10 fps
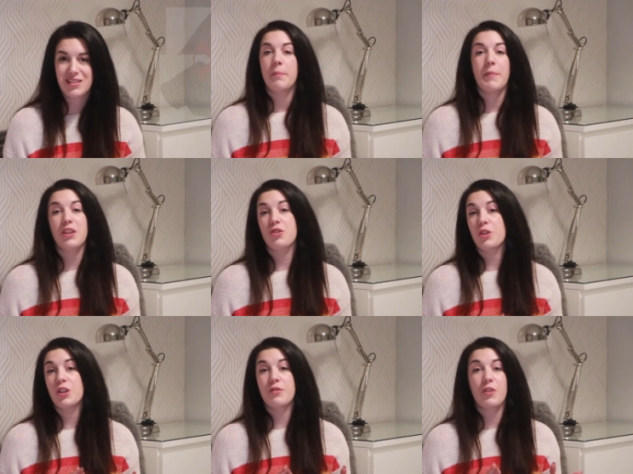Make sure
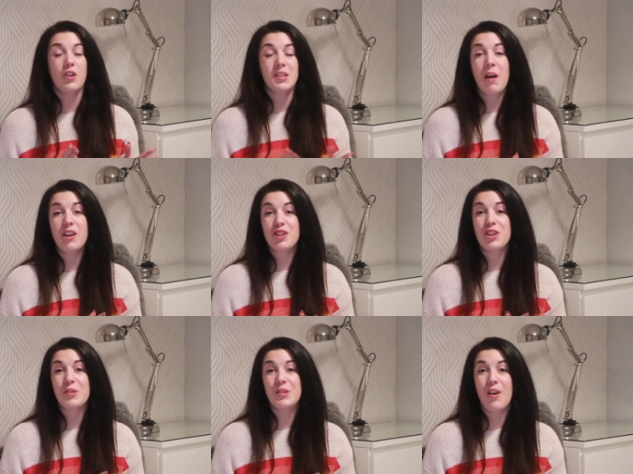you've got smart
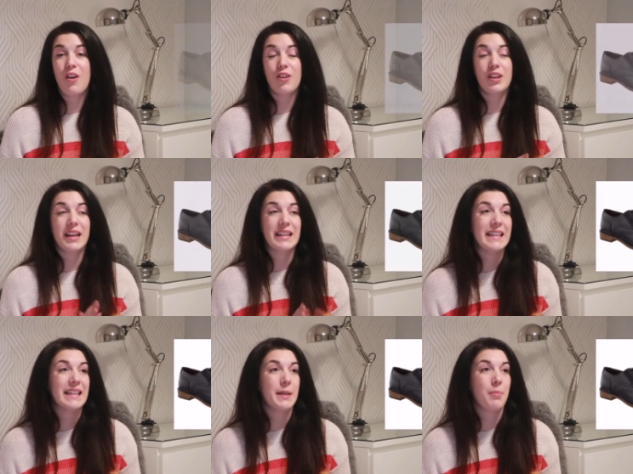shoes on,
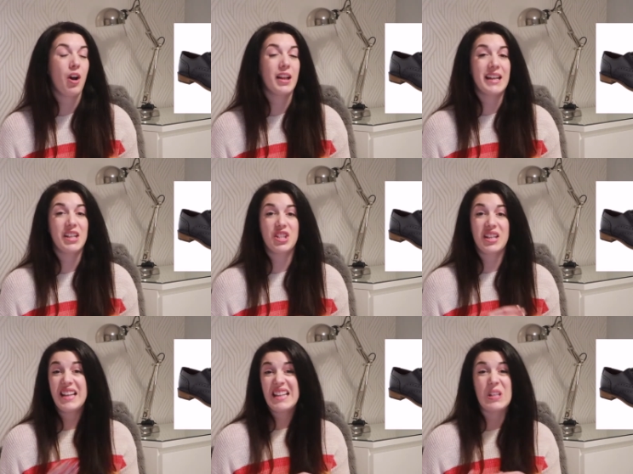cleanly polished,
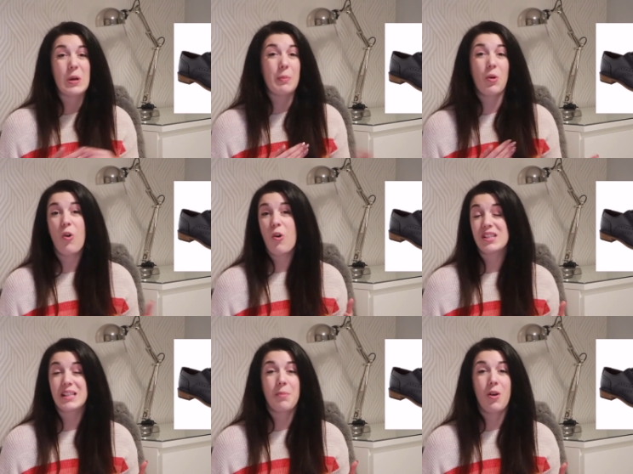lace up or
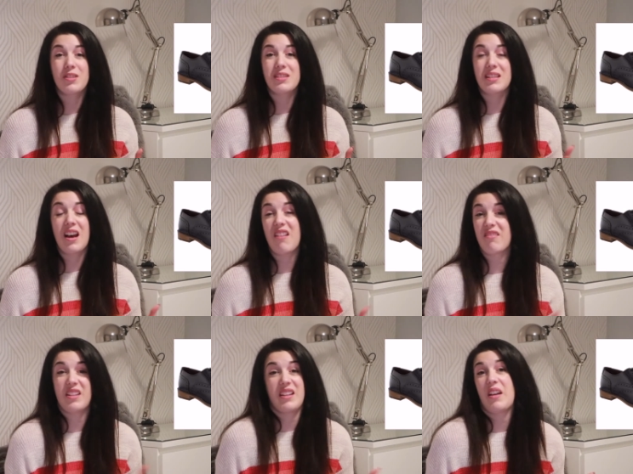slip-ons
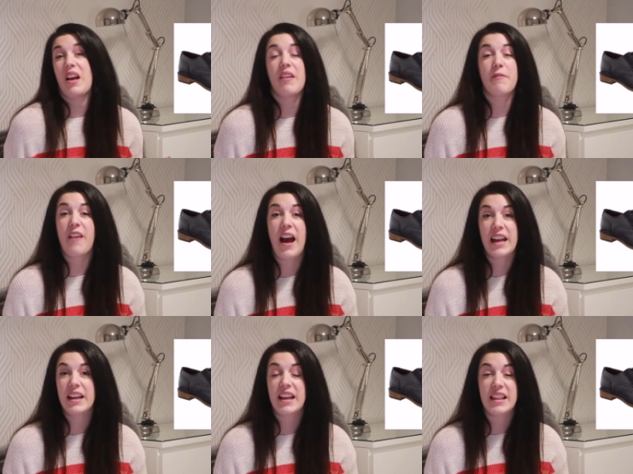are
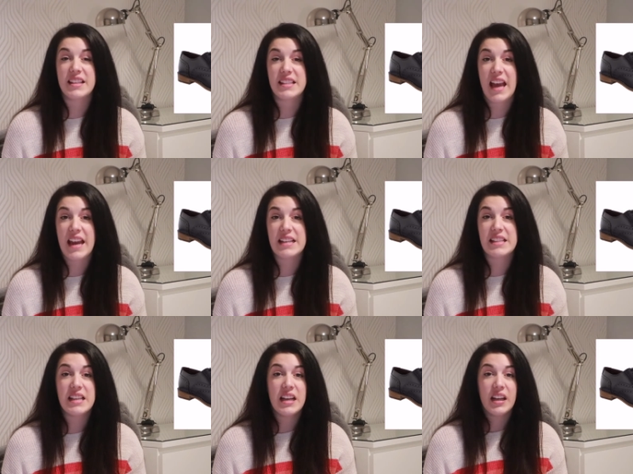fine in this case.
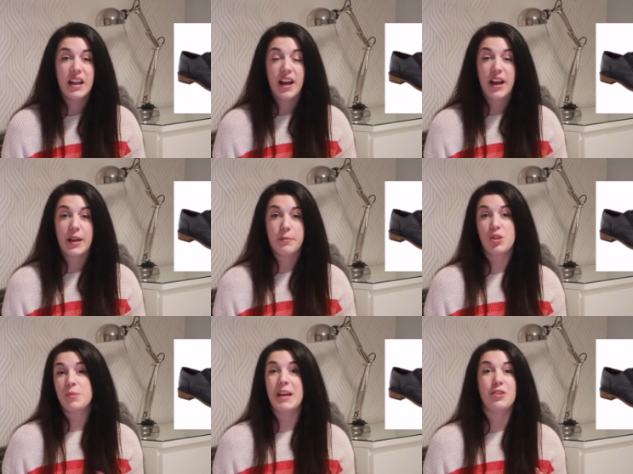
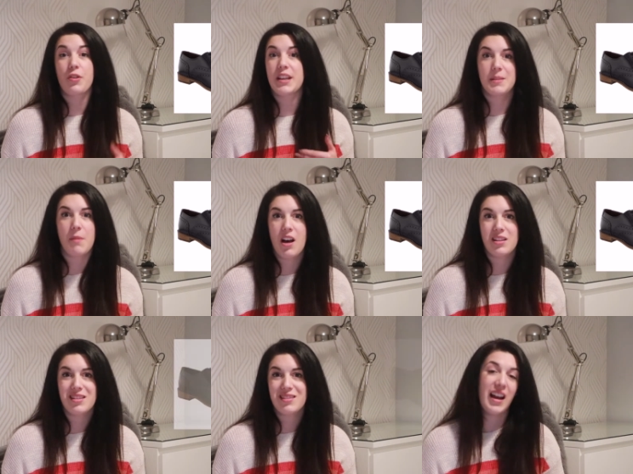Just make sure they're smart.
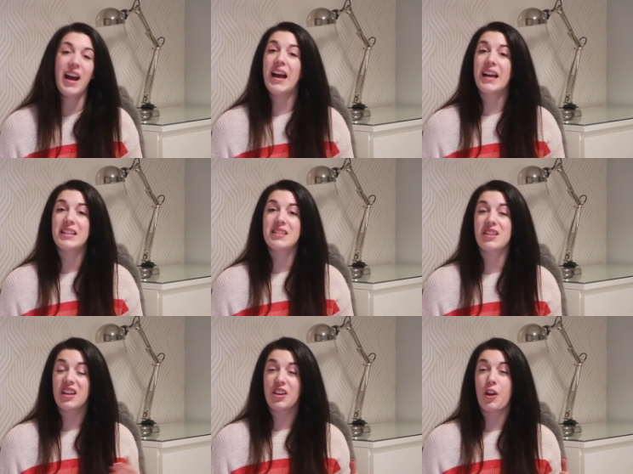And
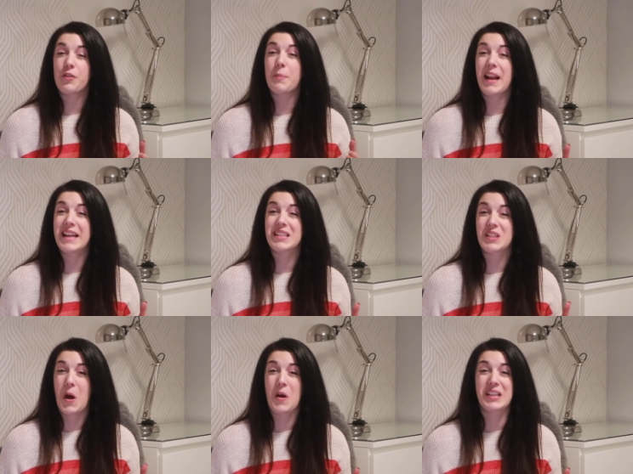go for plain
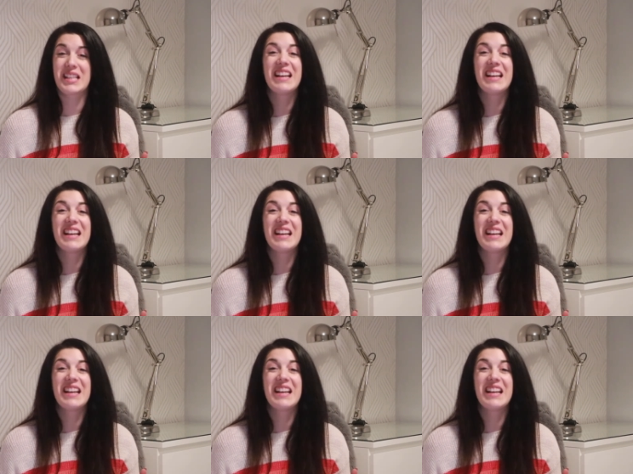socks.